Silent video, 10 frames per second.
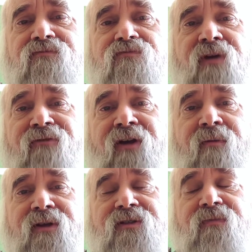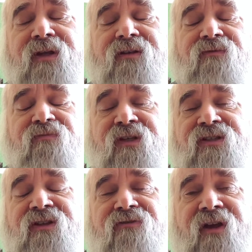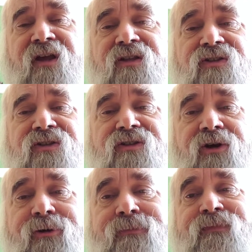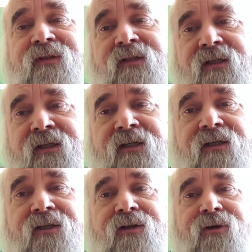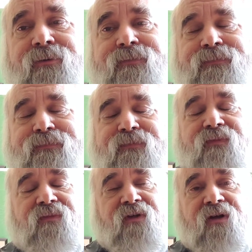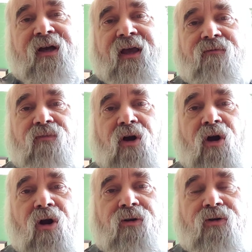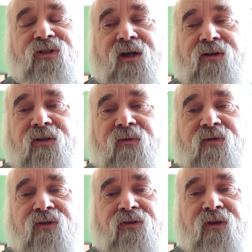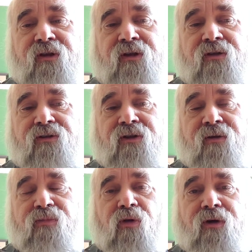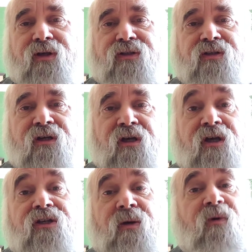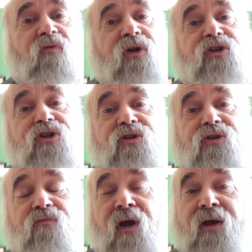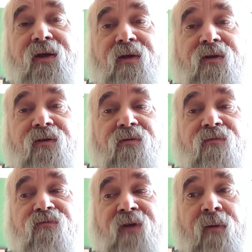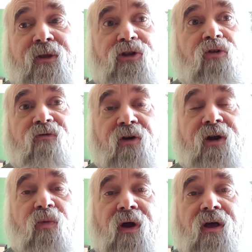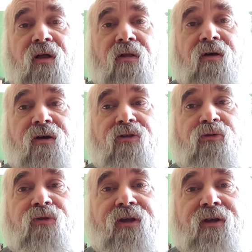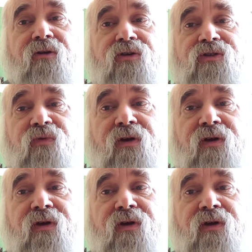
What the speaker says: My family's a big Disney fans, so you know, again, our heart goes out to the employees, some of which my family knew very well through the years.